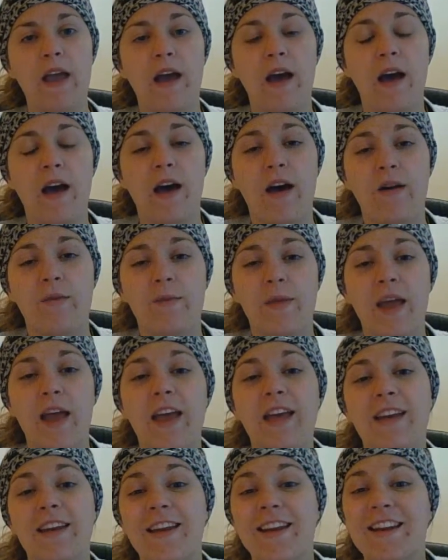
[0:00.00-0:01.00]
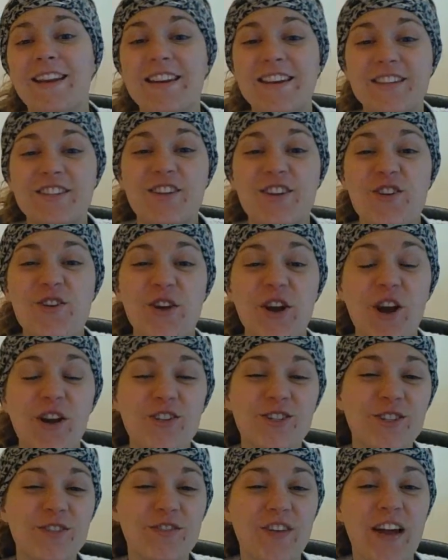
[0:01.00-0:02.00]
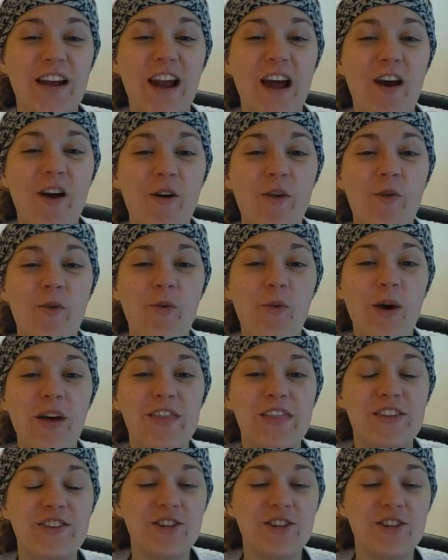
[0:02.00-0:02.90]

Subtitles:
And in addition, you can also find out what the